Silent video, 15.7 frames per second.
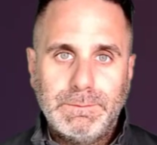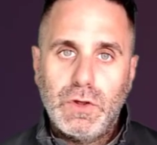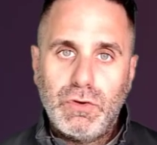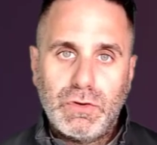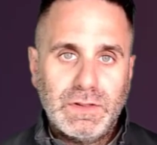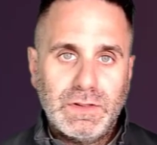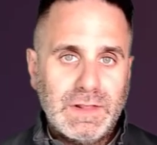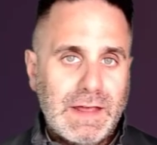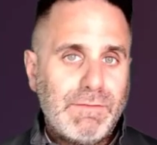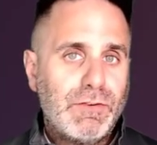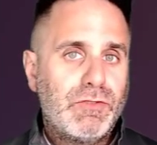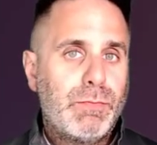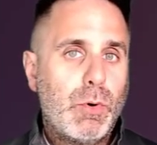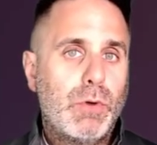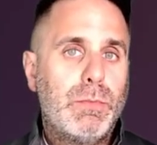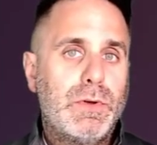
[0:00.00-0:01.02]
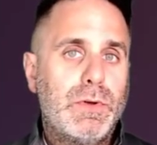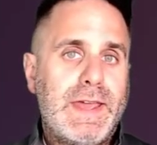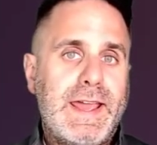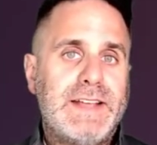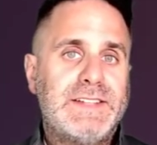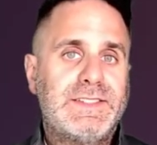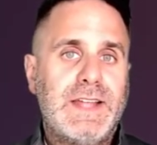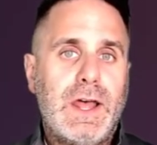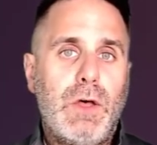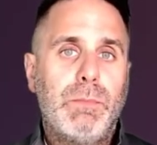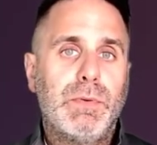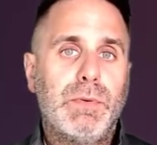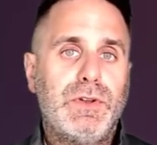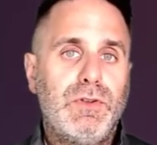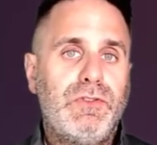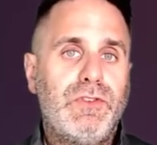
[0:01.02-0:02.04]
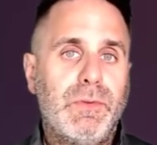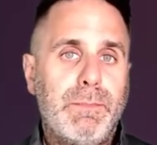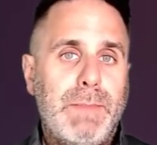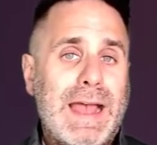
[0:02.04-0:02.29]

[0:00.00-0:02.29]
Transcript: You can leverage Portable Case to help reduce your